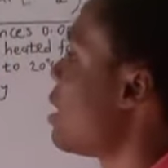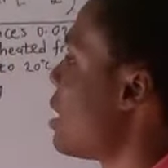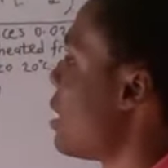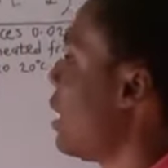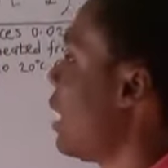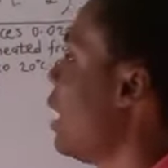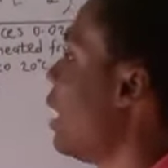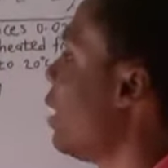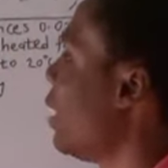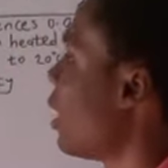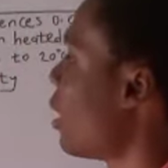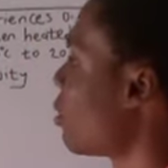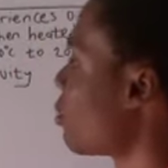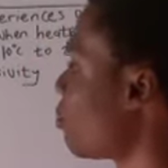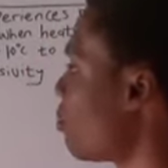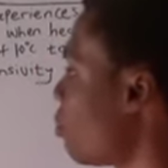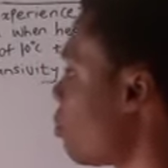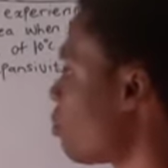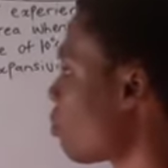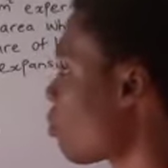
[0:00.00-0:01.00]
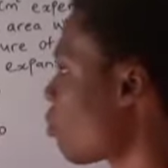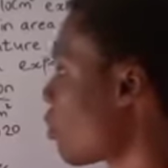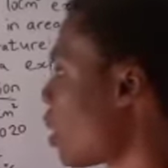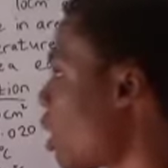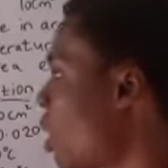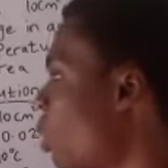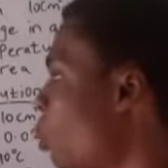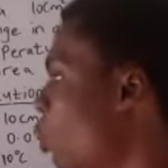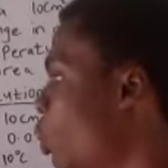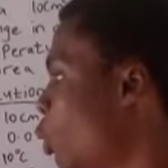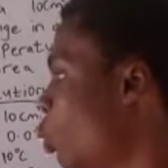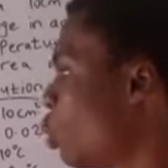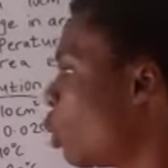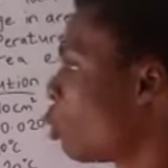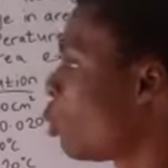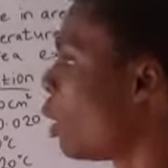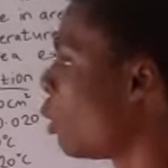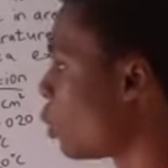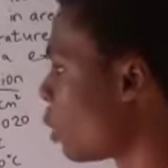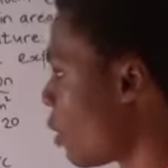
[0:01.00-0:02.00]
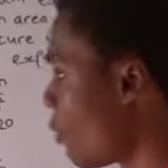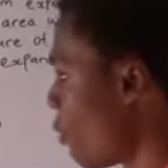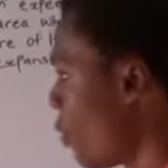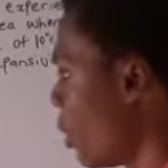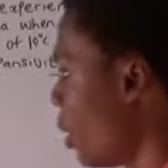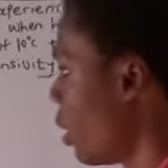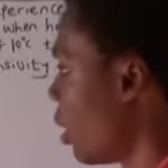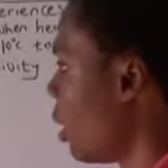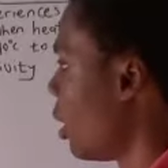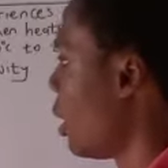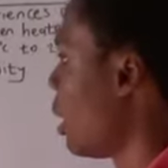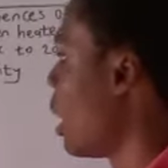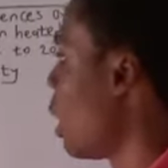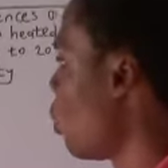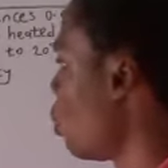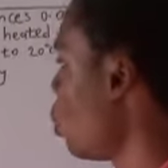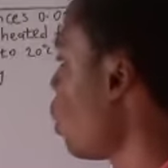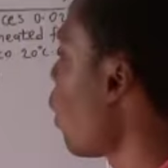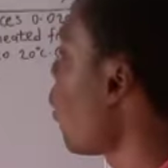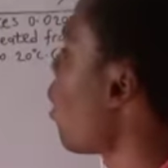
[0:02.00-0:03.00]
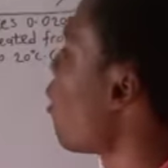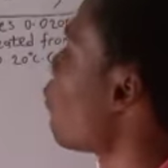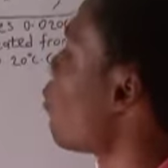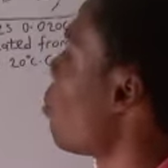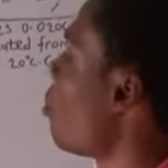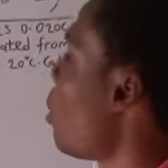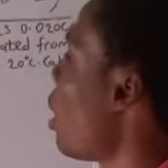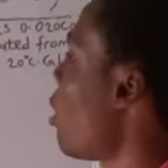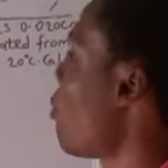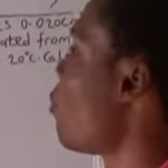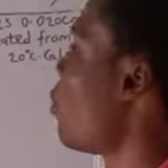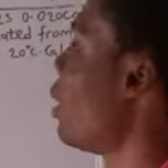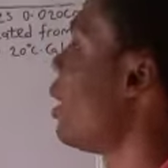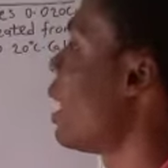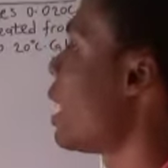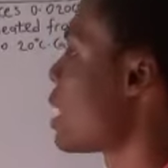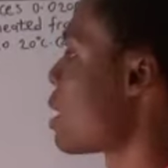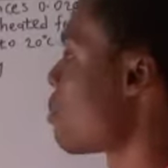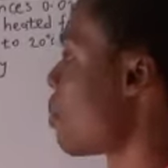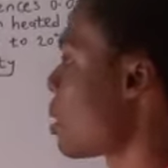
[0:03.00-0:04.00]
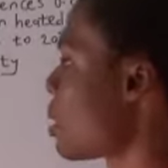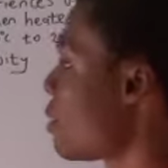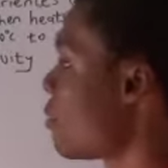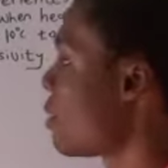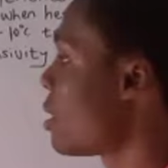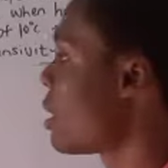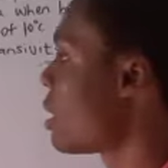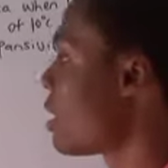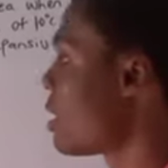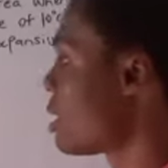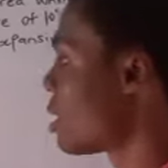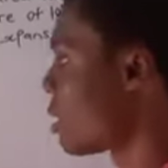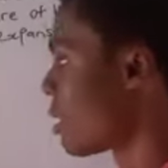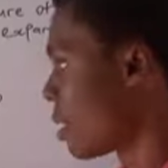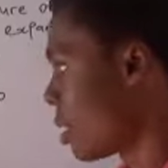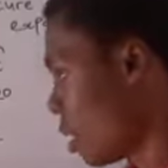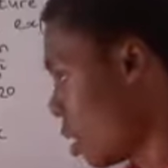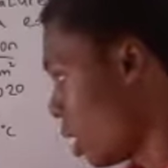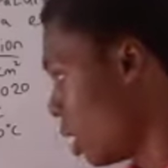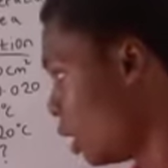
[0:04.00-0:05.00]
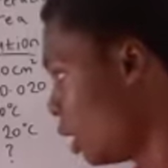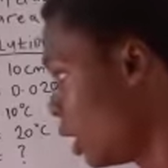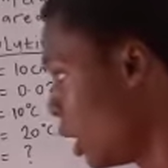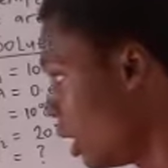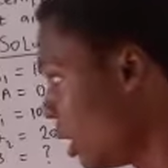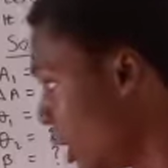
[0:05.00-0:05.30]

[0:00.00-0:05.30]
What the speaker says: in area, which is what we are looking for here. Now, we know our formula for area expansivity is change